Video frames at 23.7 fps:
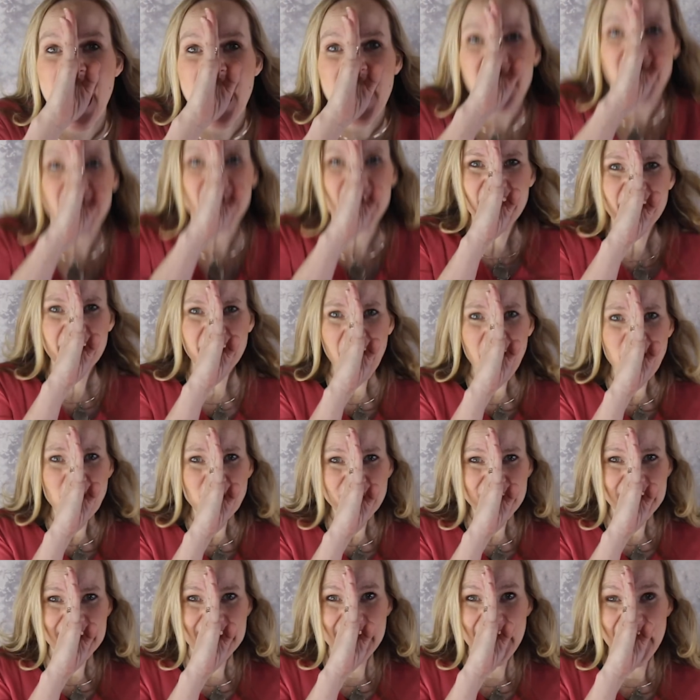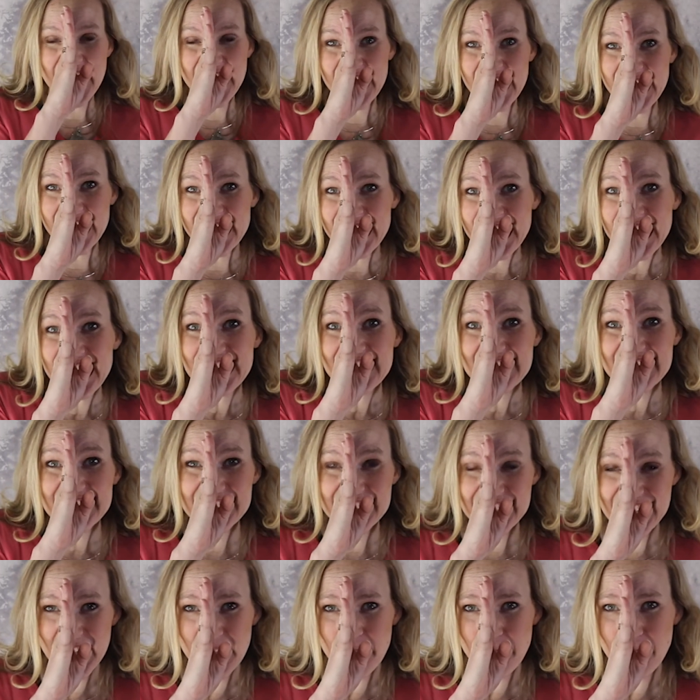Negotiating
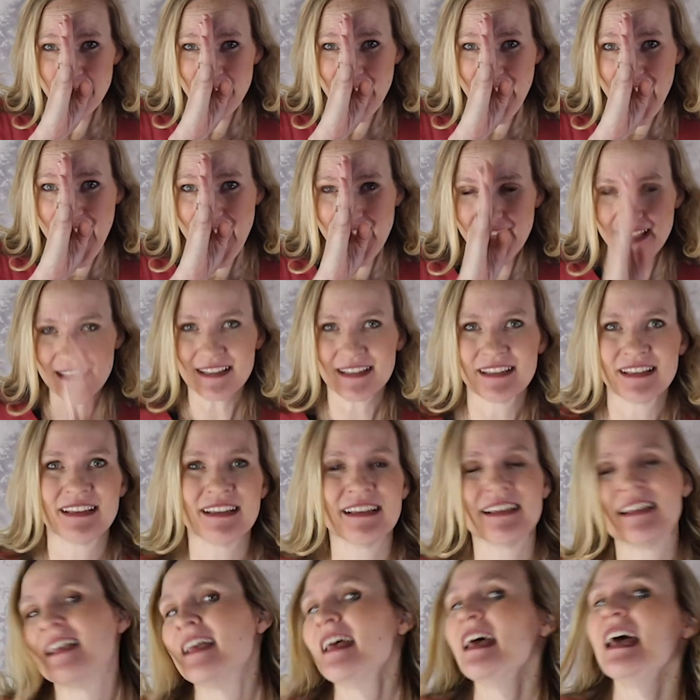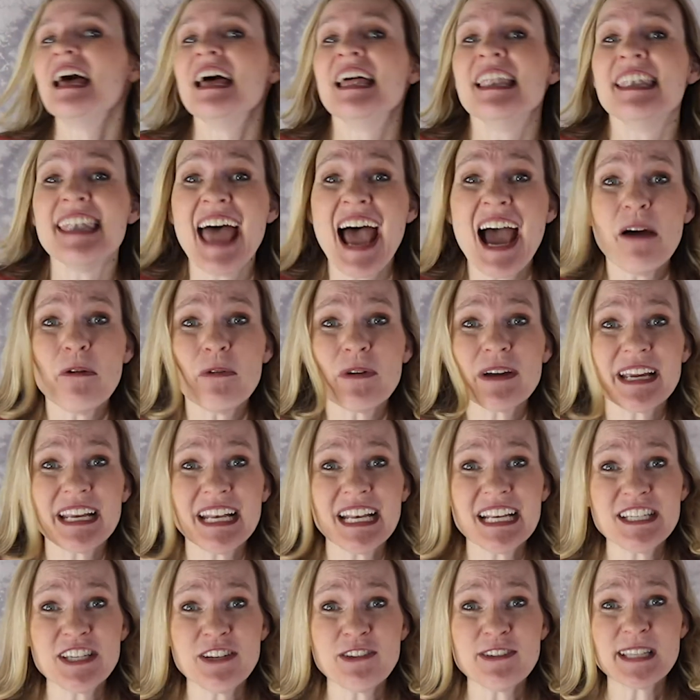zebra. Now we're going
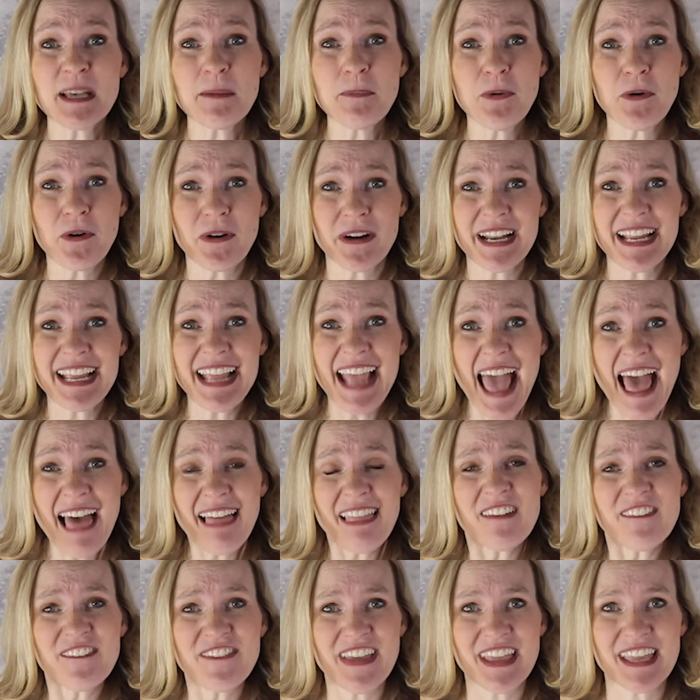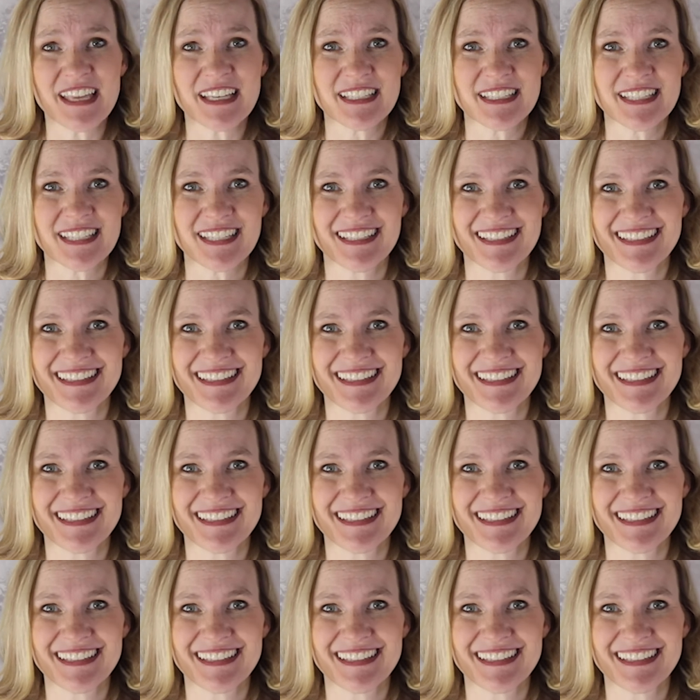to do supporting elephant.